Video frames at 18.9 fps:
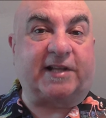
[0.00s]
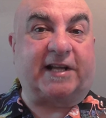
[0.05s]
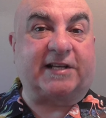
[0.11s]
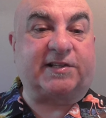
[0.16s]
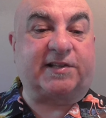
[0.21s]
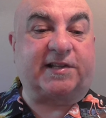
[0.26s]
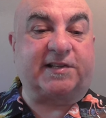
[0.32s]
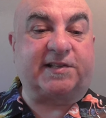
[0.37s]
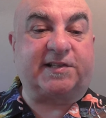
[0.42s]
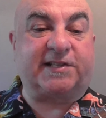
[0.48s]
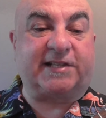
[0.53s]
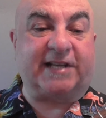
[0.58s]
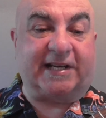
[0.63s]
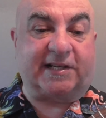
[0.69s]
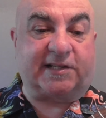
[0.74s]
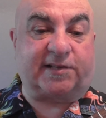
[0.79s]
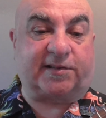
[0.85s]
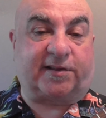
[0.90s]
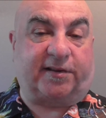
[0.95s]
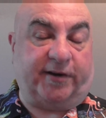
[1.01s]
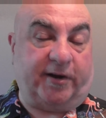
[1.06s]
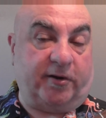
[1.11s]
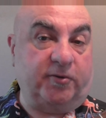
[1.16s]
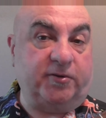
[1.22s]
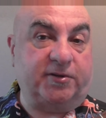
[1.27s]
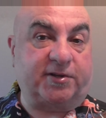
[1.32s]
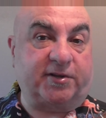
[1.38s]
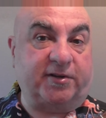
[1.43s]
that's the 6th
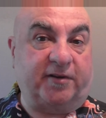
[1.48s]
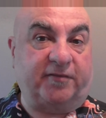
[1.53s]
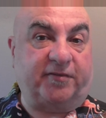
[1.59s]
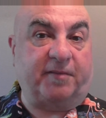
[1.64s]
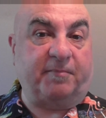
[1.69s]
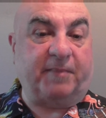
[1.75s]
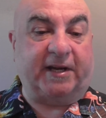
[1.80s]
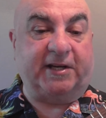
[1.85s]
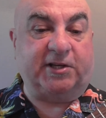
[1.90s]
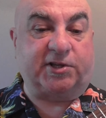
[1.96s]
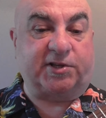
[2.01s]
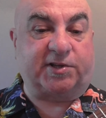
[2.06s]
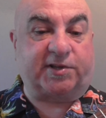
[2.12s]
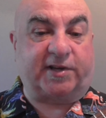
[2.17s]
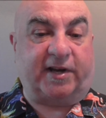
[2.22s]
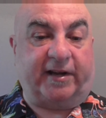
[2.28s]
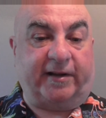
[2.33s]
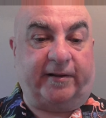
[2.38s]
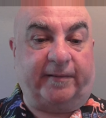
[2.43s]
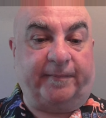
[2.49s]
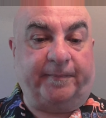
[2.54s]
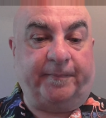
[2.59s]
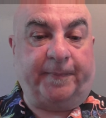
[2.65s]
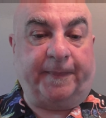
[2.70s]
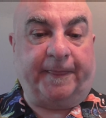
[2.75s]
note of the major scale.